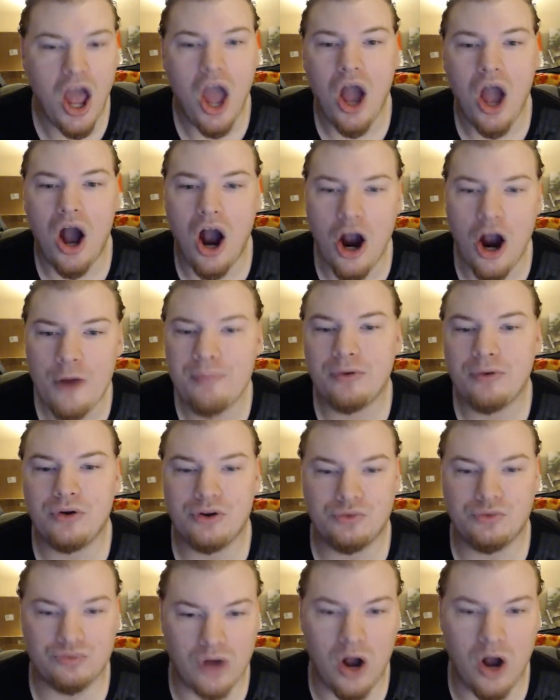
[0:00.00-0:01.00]
Harper
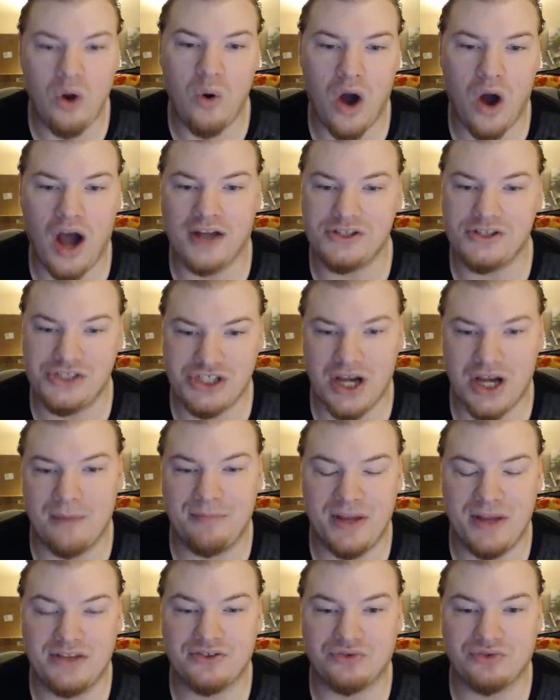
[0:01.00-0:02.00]
and Rowan jump
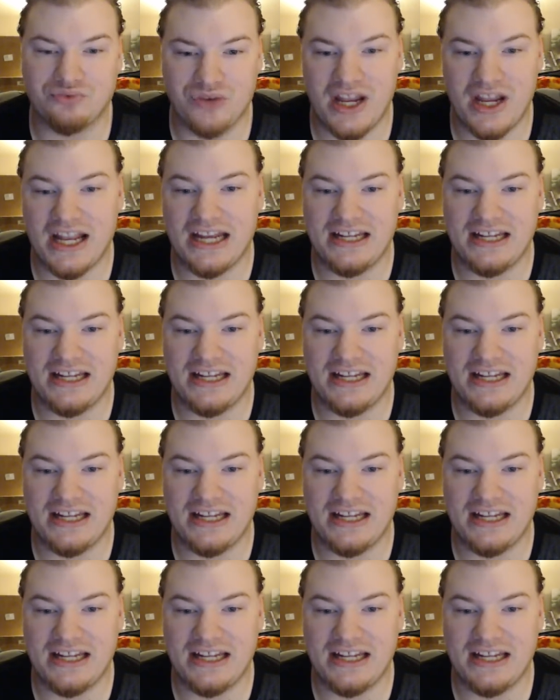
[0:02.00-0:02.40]
in the ring